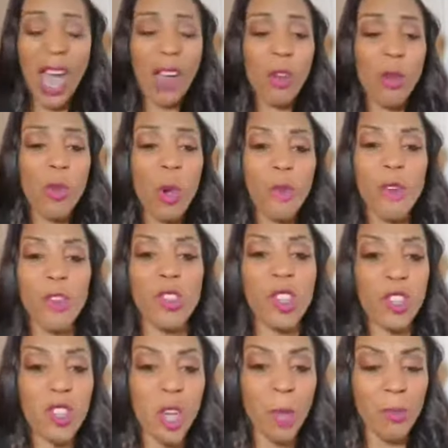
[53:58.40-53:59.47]
I don't know if you
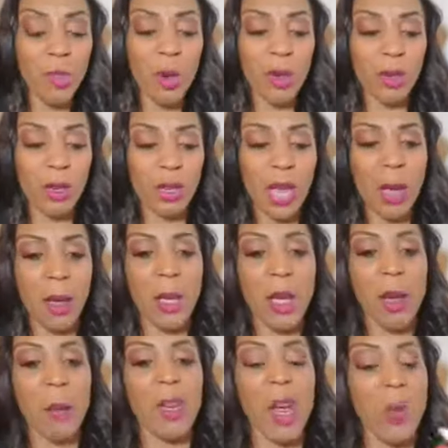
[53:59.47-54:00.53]
just jumped on or not,
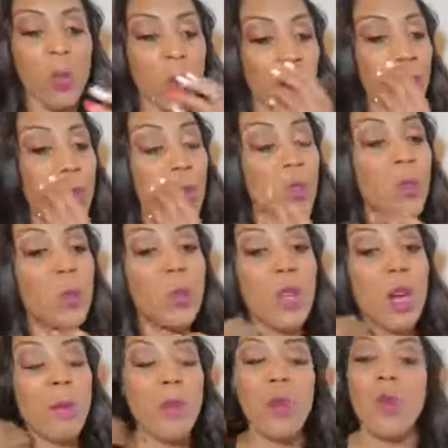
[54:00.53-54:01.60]
but I want you to
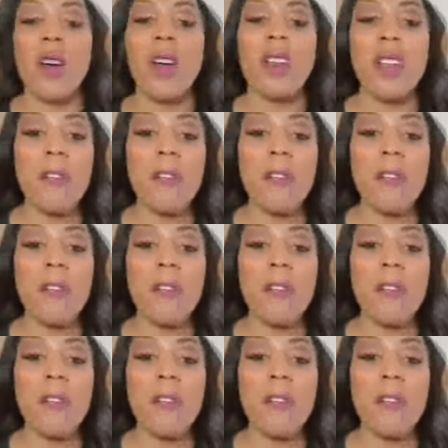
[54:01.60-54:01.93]
number one,